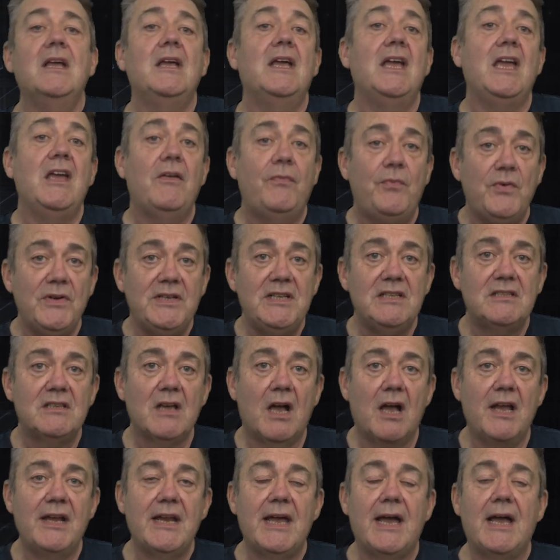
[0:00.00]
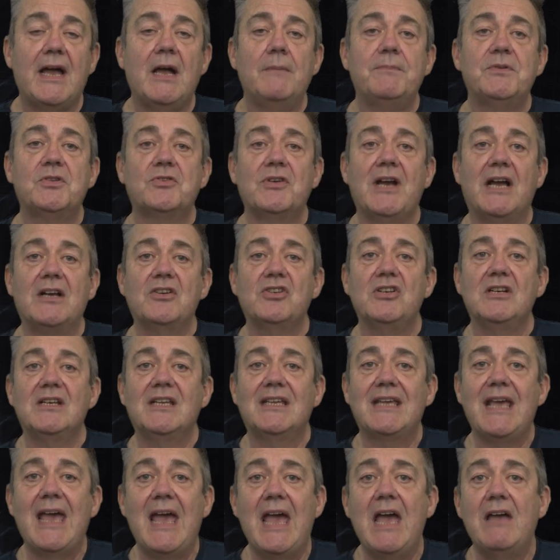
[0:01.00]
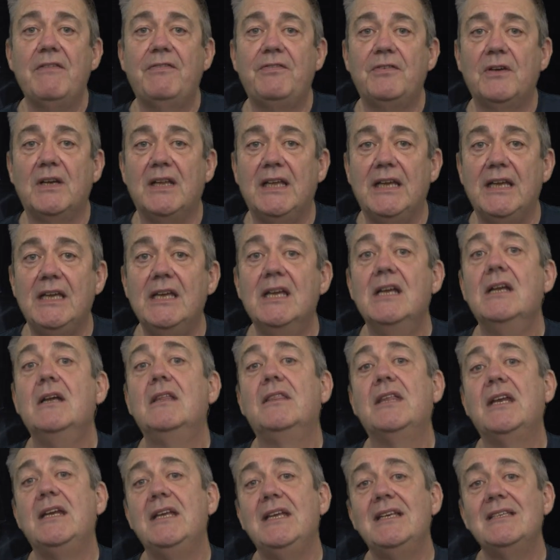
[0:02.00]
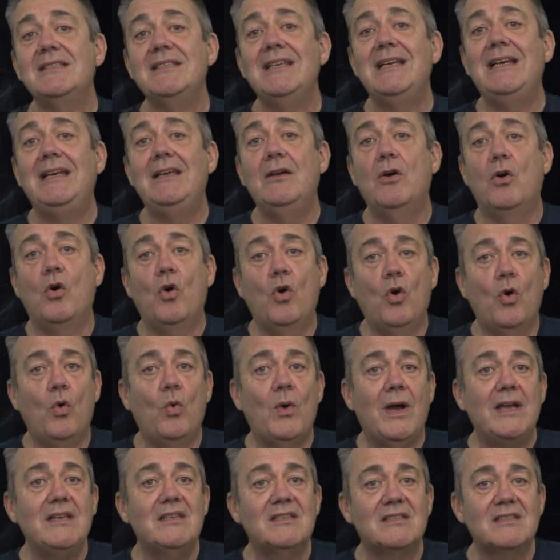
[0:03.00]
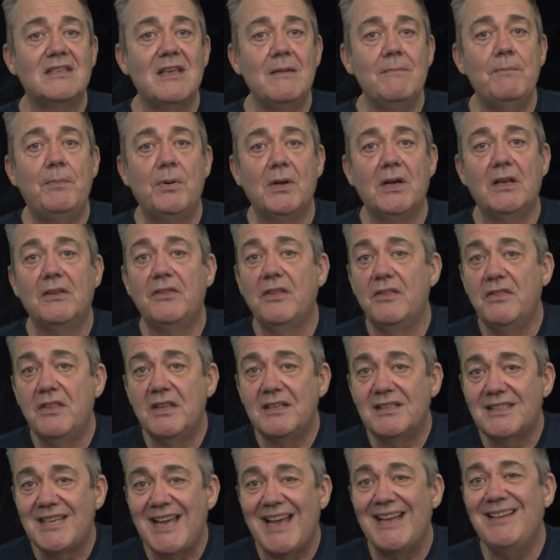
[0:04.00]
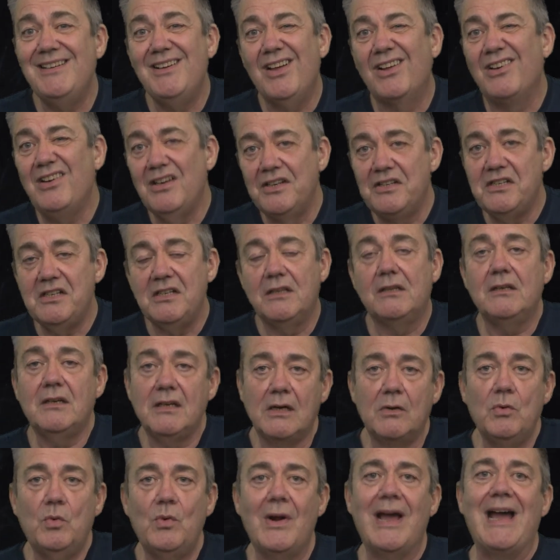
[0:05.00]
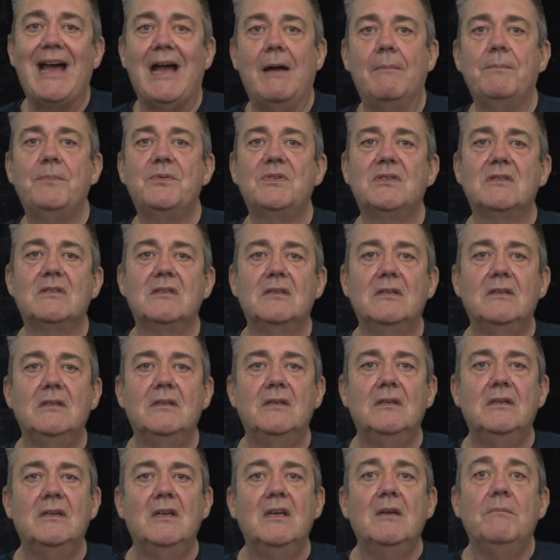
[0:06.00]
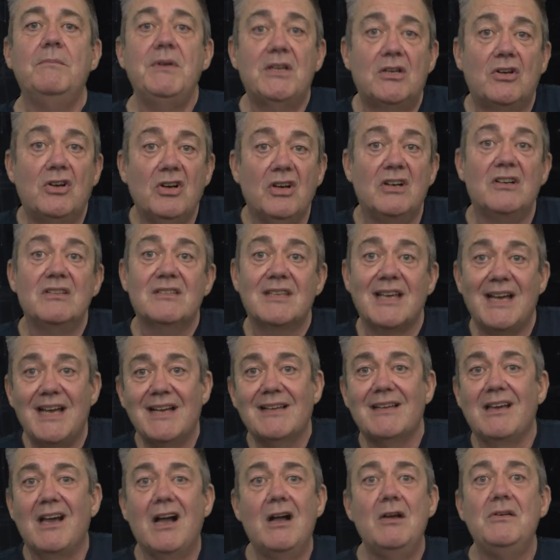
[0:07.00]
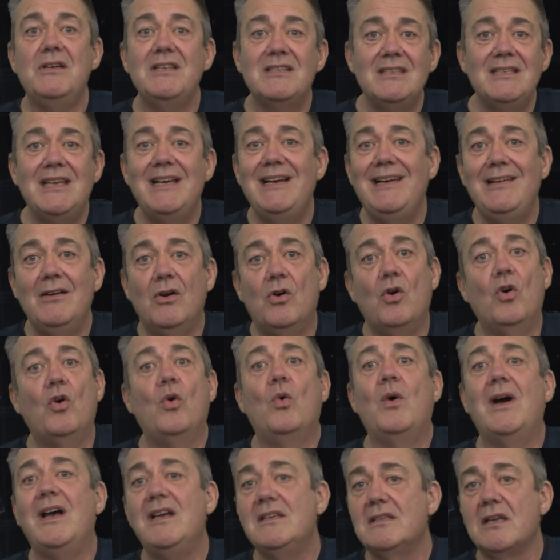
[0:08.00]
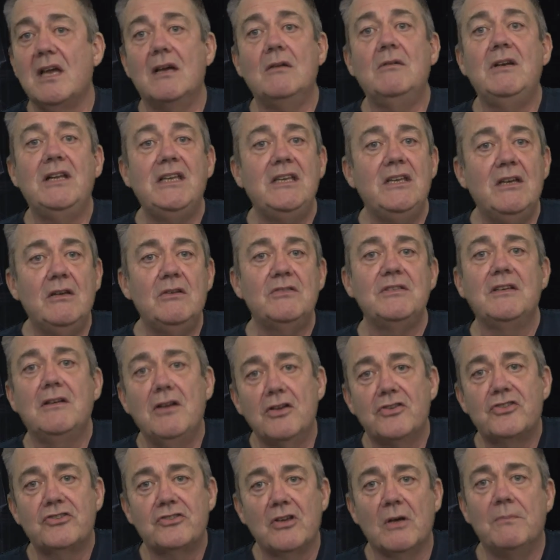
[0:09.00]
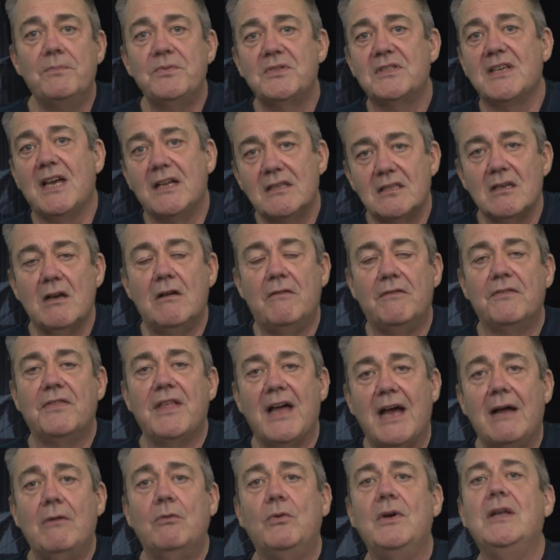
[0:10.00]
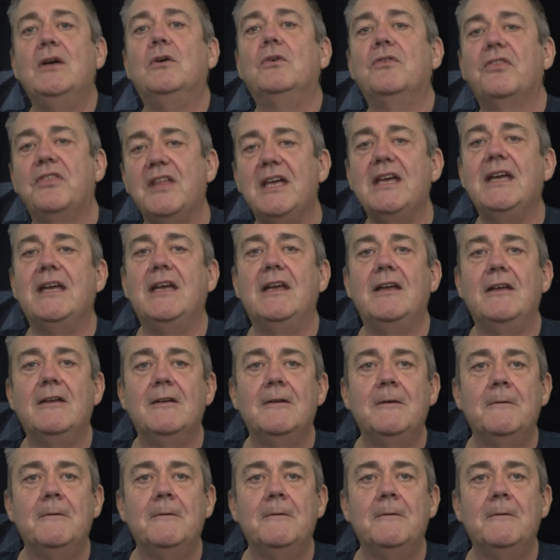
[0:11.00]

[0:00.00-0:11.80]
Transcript: If we design our abstraction carefully, then it is nearly always simpler than the technology that it wraps, because our code is nearly always only using a subset of that real thing.